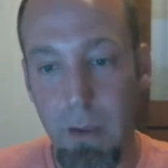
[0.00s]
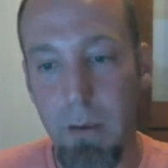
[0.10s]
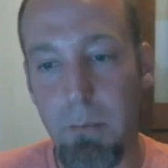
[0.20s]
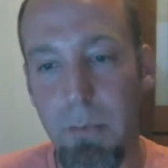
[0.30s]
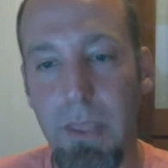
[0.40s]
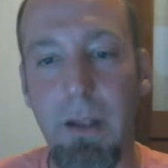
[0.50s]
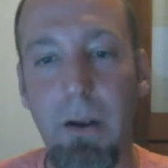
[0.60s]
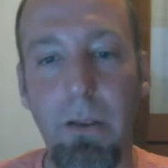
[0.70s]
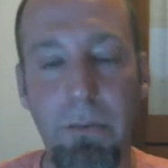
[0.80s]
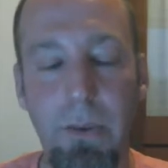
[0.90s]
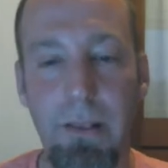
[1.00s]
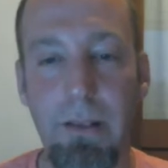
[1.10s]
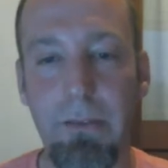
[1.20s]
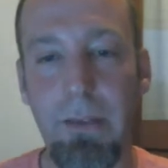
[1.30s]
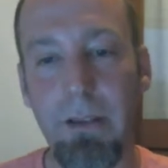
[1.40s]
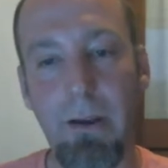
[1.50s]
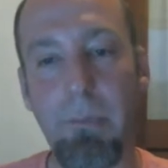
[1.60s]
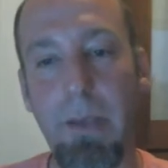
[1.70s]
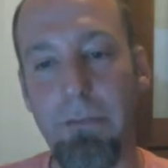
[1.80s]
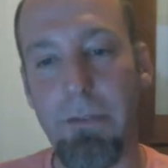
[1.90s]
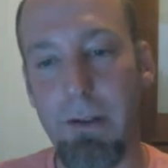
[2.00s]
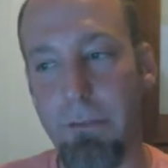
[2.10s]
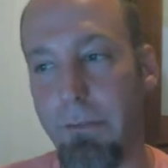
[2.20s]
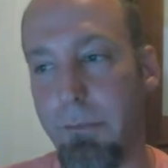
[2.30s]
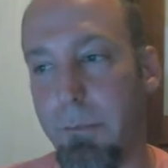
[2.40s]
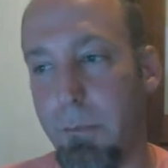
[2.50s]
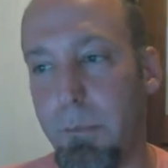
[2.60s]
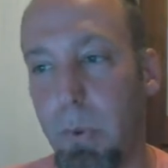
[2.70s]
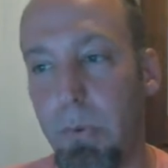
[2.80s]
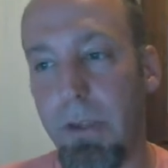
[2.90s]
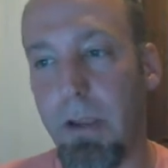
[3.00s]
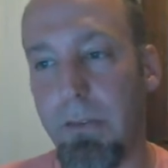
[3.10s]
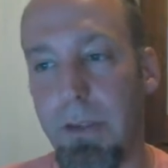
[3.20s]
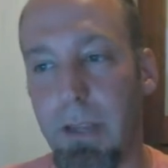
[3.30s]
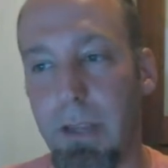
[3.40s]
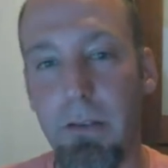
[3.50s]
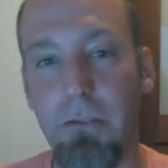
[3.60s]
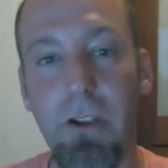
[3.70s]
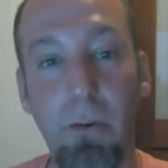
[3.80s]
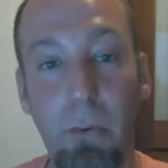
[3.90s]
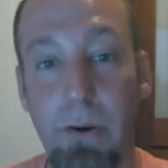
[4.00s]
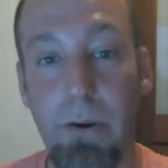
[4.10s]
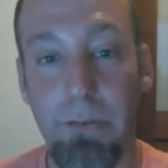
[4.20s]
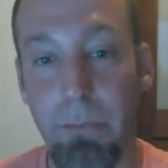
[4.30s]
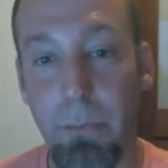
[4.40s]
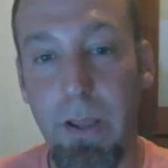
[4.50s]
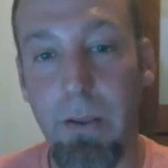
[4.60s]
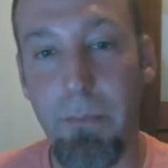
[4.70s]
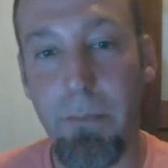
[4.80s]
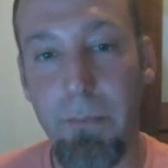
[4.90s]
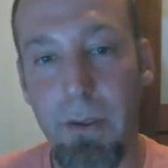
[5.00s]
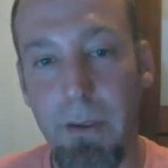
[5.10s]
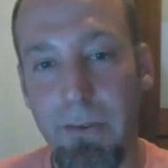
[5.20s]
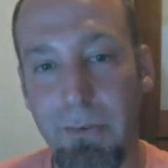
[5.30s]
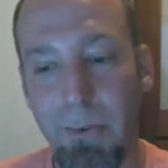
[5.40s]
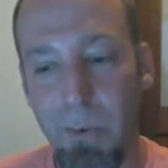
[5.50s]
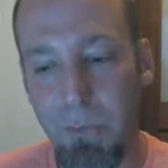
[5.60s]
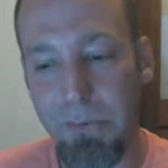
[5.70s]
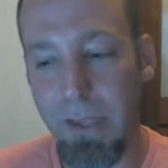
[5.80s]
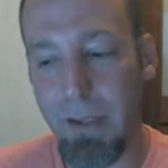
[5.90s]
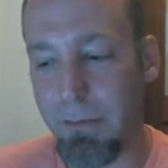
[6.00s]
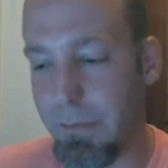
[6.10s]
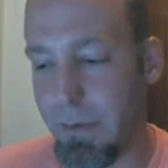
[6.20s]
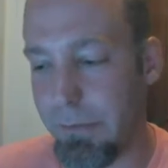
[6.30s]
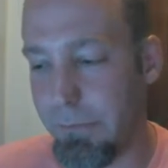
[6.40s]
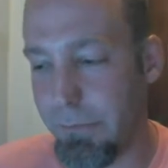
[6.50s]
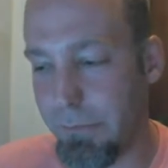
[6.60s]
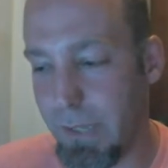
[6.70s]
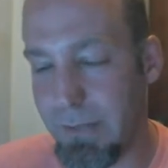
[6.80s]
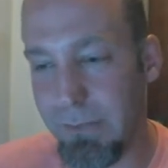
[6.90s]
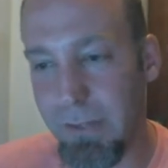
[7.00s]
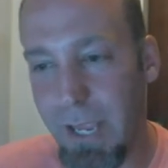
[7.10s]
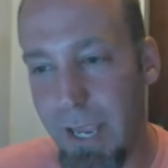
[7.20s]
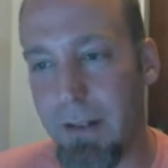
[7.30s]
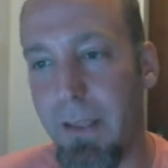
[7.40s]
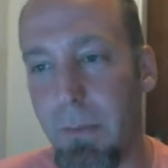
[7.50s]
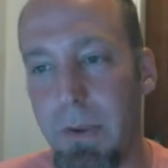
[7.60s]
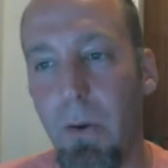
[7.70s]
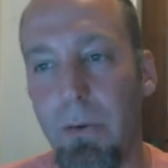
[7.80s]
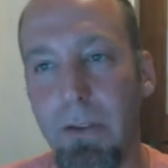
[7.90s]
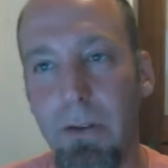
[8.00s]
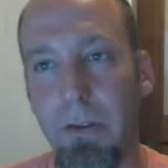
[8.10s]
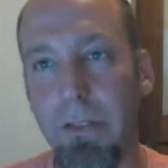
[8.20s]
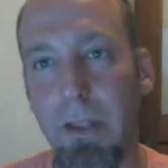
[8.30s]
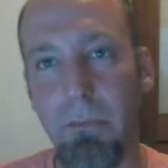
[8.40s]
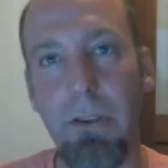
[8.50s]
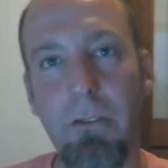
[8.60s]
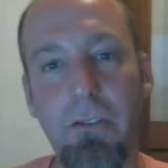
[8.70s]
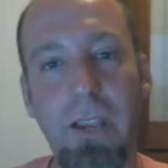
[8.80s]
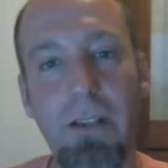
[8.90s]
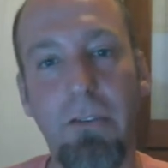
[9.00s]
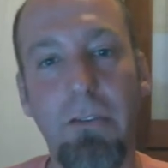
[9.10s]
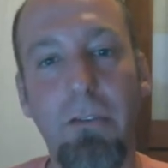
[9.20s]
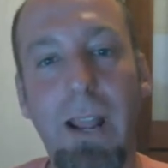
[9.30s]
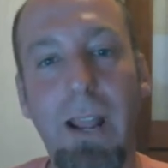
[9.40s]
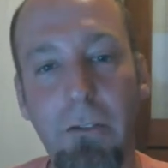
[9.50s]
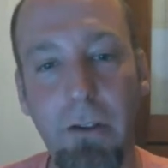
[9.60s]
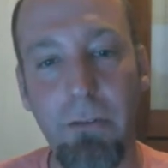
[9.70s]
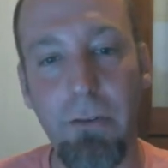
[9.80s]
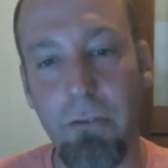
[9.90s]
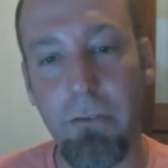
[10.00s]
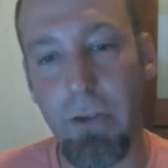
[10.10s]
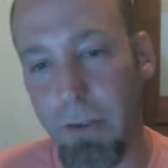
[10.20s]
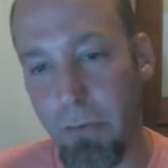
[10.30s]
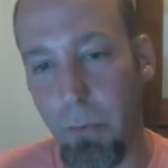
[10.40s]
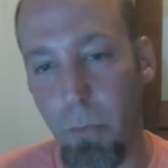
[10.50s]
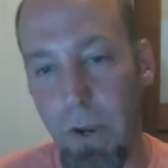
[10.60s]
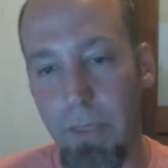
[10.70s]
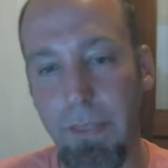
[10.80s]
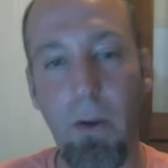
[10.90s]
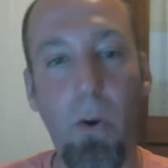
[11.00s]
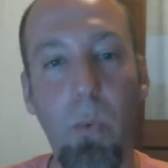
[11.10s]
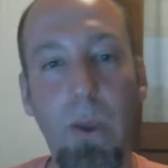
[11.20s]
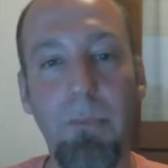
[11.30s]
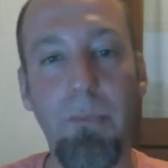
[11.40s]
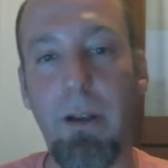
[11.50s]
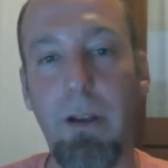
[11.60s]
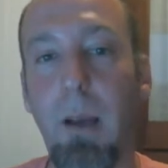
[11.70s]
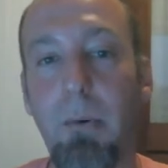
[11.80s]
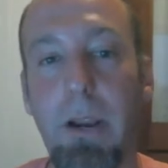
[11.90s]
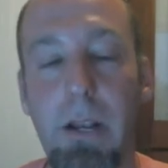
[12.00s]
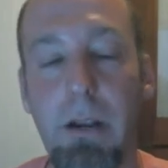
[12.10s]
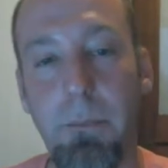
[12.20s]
But then it also had that secondary benefit of boosting us in the general queries as well. So it was that intent that we honed in on that really changed the strategy and really changed the way that that whole website operated.